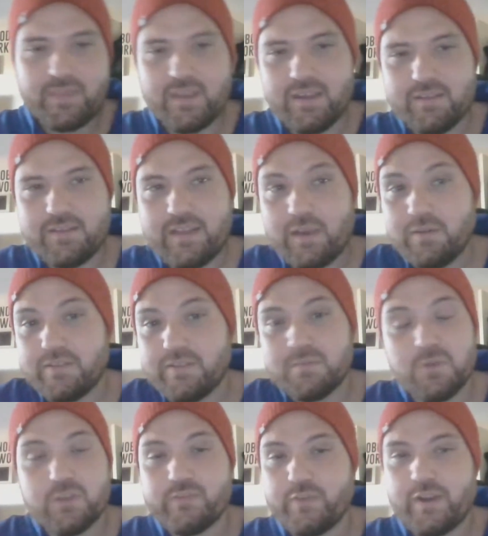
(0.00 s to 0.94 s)
dude, that was the
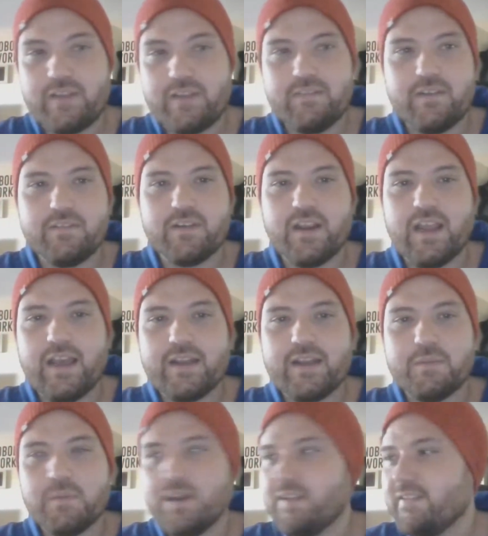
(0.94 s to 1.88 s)
most fun I've ever had
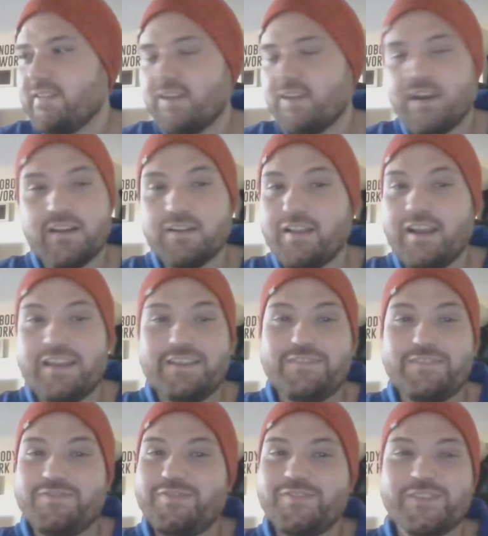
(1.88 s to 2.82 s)
in my entire
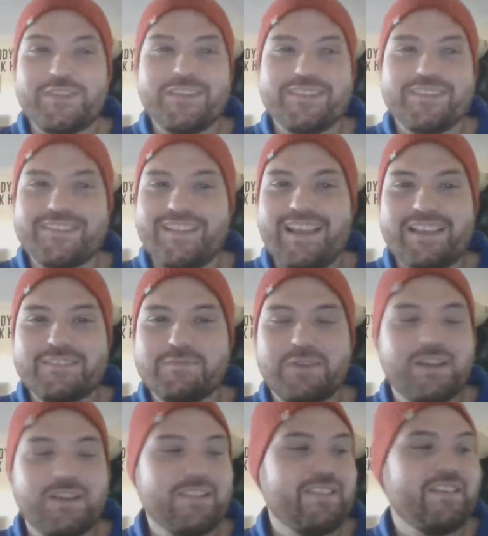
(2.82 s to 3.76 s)
life for this last
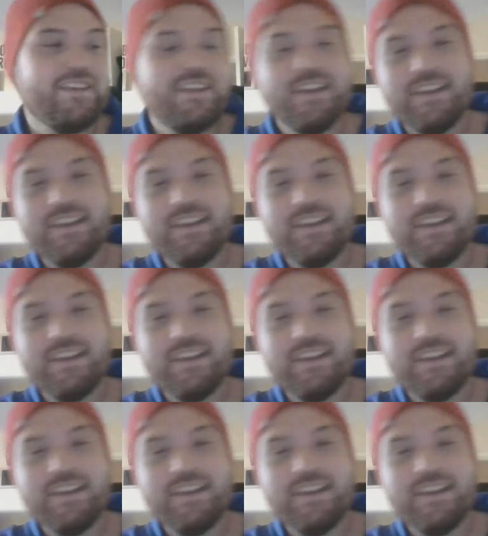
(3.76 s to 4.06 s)
month.